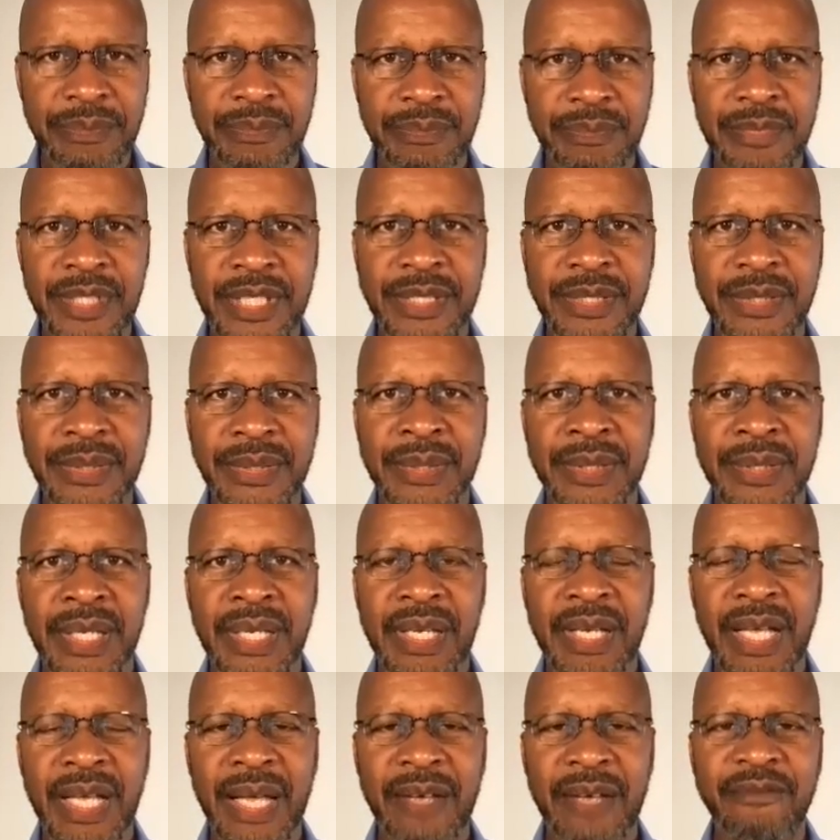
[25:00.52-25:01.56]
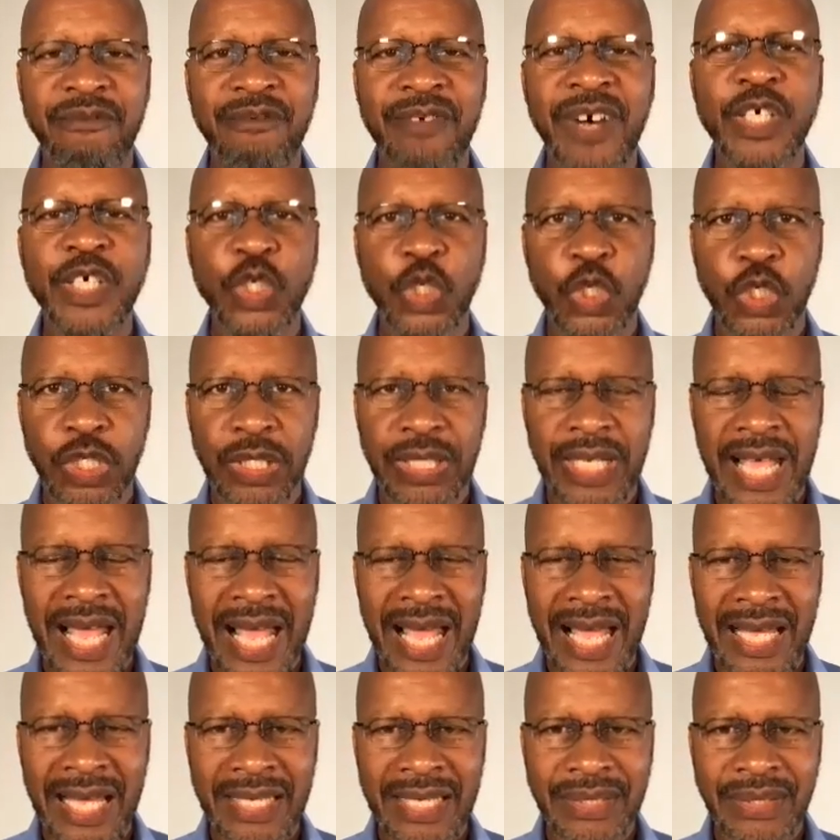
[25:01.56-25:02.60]
this function
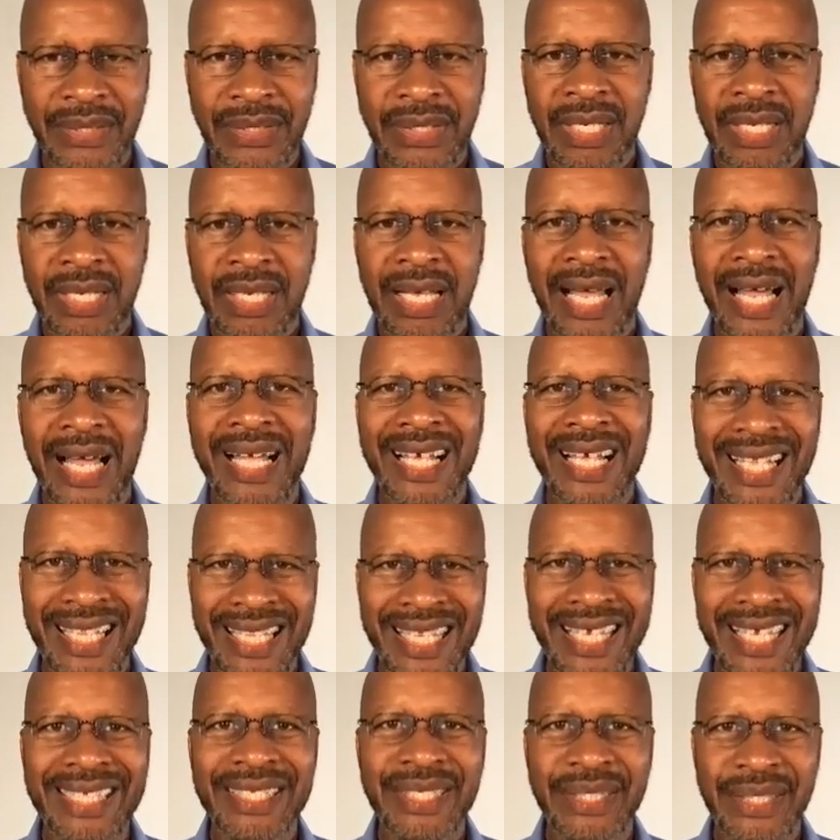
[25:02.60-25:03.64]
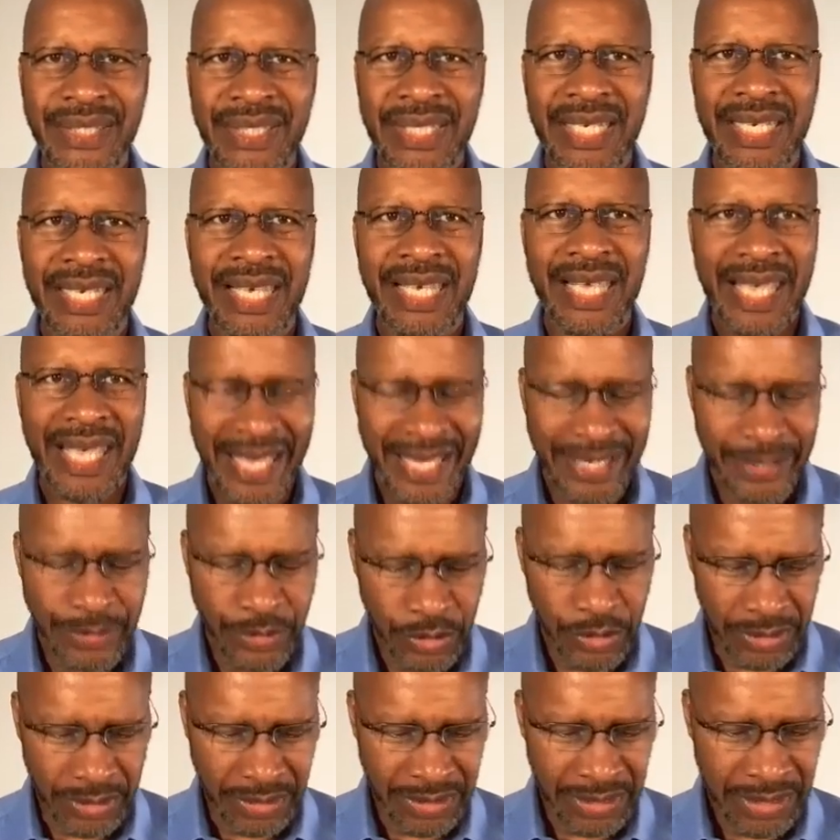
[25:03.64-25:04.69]
as a cleansing
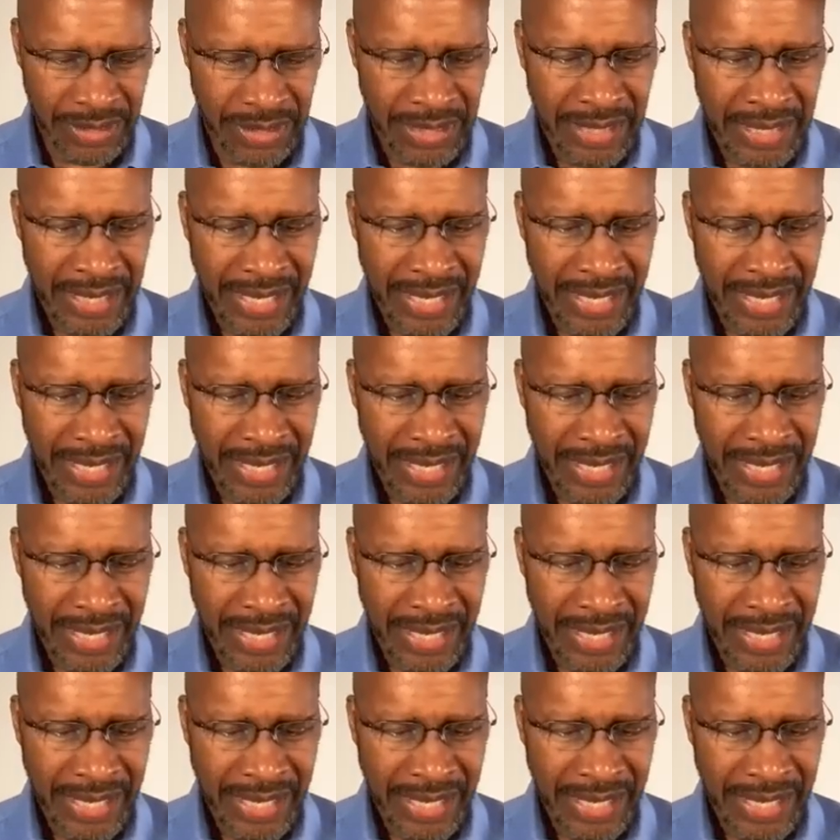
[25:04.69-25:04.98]
agent.